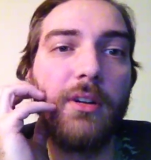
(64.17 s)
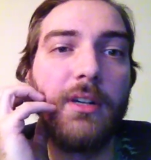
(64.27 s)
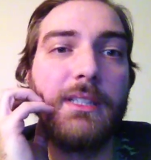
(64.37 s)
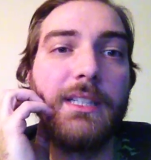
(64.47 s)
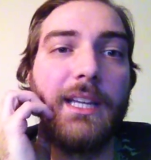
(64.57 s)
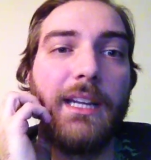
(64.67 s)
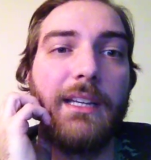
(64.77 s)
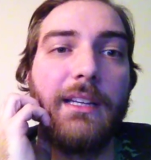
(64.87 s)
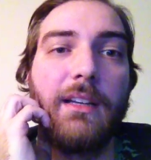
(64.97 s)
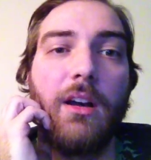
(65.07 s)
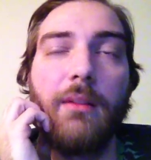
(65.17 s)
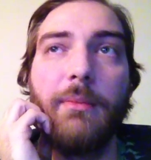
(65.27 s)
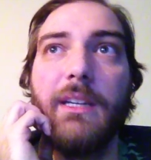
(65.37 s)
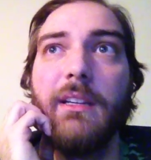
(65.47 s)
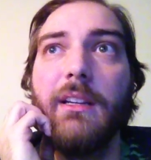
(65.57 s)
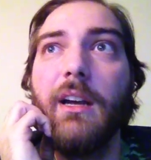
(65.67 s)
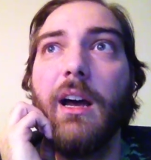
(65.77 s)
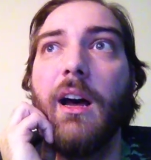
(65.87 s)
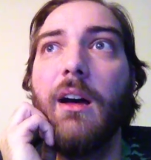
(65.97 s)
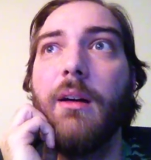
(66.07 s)
on and to gain economy.
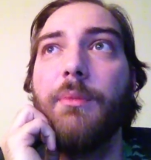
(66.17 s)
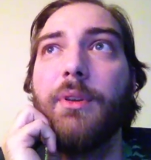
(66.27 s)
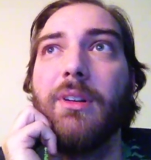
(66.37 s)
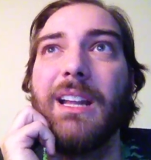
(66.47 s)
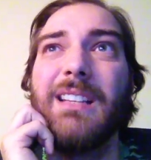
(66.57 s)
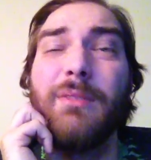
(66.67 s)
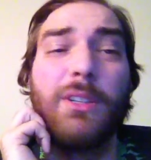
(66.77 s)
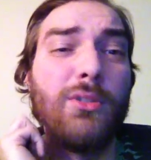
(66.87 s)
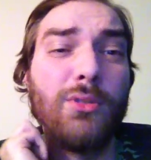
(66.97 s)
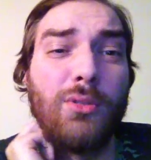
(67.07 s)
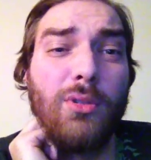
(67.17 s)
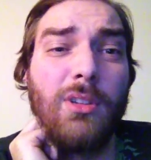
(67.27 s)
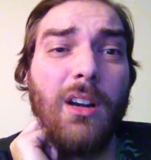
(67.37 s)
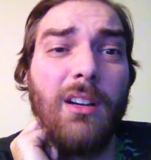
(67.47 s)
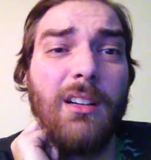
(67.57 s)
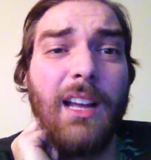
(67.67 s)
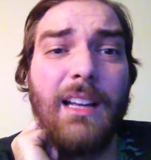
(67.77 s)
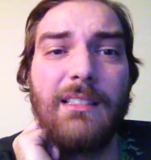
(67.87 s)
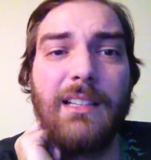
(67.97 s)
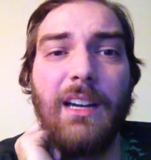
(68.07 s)
They're less of a control card
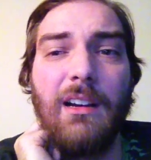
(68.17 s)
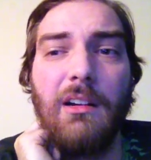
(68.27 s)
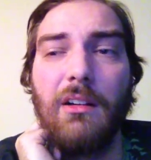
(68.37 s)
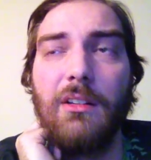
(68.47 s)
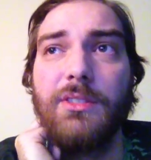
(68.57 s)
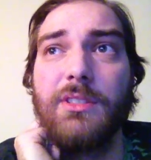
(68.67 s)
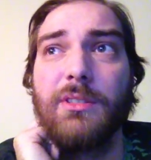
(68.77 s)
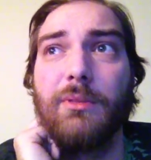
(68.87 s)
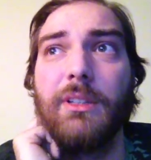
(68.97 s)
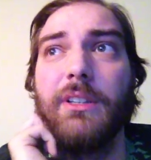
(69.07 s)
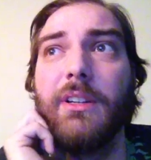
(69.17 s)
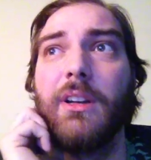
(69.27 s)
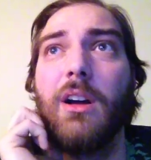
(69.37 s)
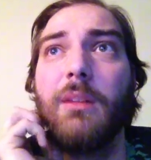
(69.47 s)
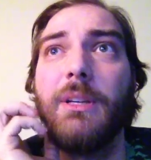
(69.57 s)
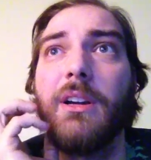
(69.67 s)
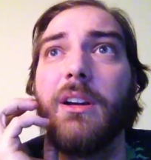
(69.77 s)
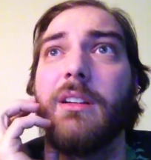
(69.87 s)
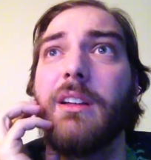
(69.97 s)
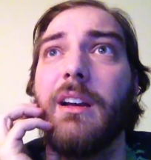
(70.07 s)
as they are just a really good economy
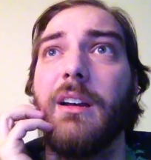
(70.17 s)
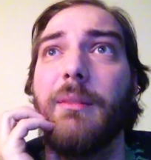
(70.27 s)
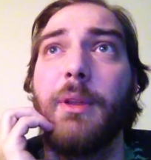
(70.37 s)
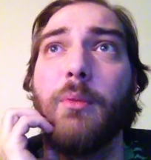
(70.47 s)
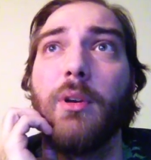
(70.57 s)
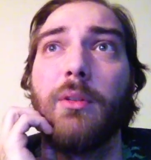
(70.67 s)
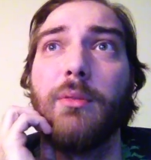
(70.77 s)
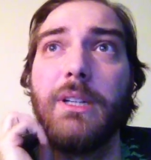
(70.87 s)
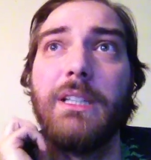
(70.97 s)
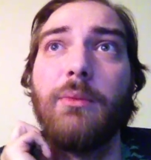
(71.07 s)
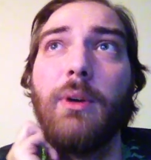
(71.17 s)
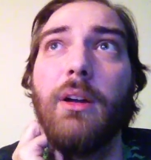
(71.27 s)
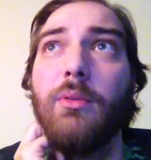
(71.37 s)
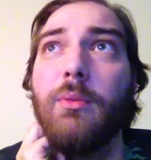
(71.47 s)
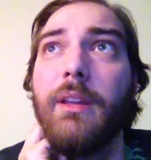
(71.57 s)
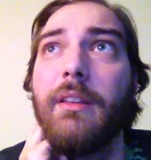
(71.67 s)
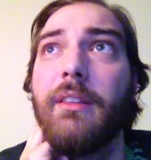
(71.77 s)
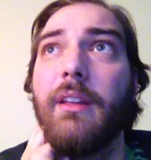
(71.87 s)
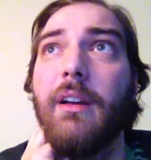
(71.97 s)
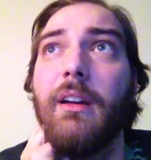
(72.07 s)
card. They work really well
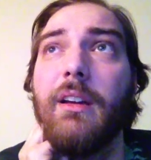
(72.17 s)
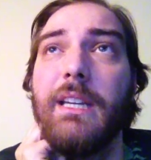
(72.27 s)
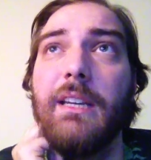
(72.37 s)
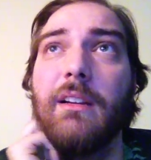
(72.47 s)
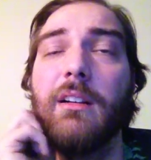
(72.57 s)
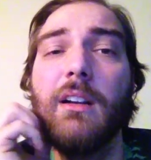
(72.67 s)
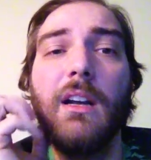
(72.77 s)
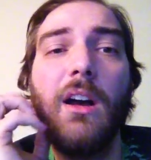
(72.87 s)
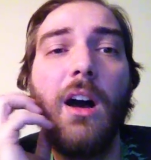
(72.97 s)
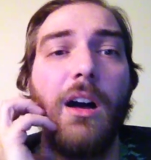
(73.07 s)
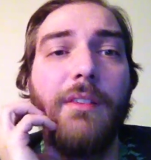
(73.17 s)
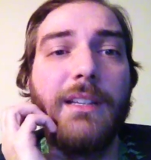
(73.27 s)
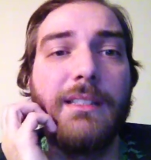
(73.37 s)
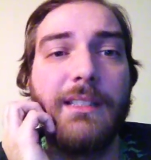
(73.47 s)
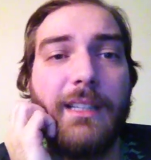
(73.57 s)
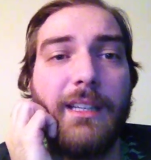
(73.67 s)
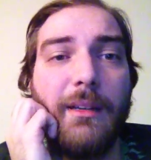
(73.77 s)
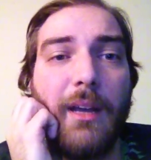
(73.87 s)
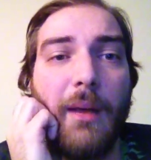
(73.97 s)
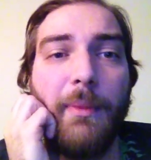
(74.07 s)
with Eater. Obviously
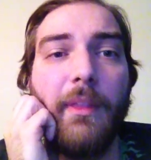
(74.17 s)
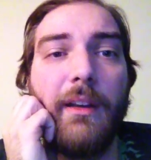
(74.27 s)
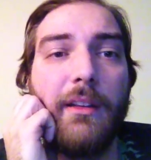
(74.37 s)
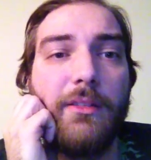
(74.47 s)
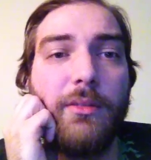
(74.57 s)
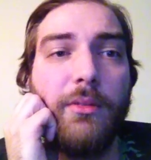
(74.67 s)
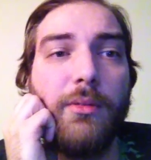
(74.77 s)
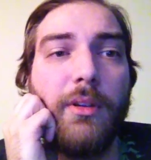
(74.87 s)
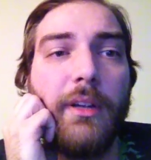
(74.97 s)
the ability to